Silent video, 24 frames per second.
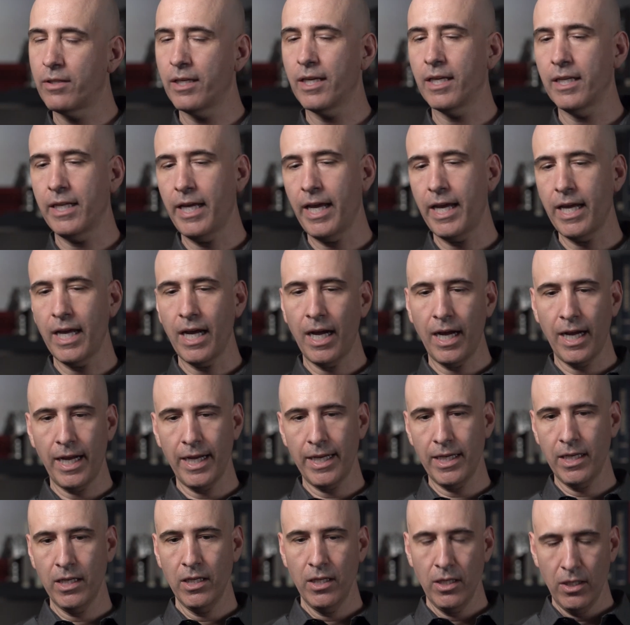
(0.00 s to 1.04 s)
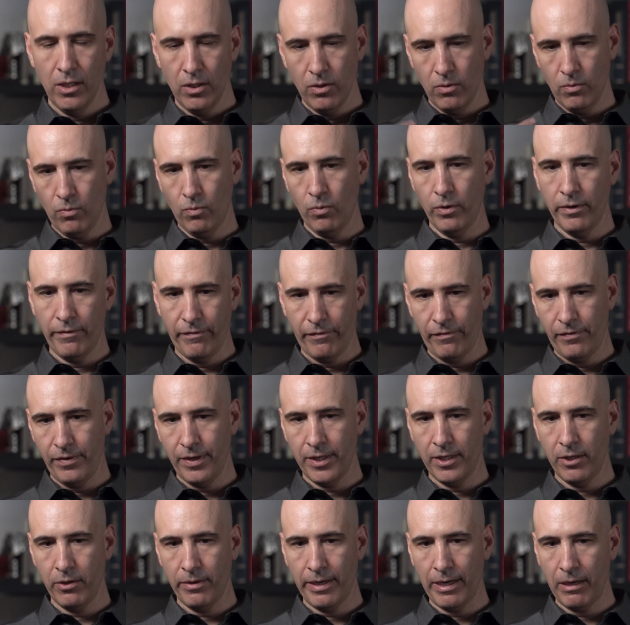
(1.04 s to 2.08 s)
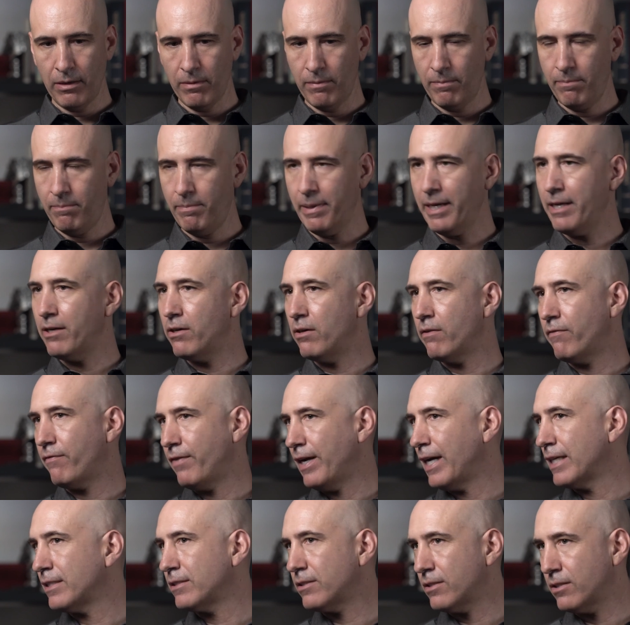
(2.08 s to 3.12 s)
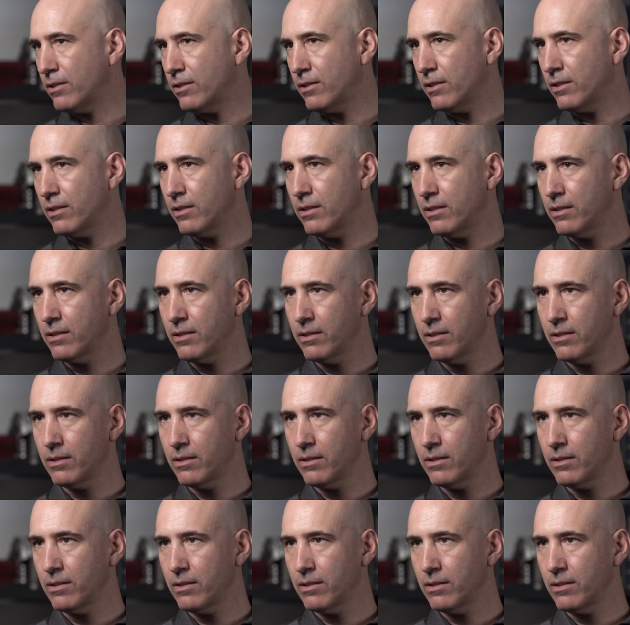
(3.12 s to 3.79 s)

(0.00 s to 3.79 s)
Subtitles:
you think an AI would figure out better, faster,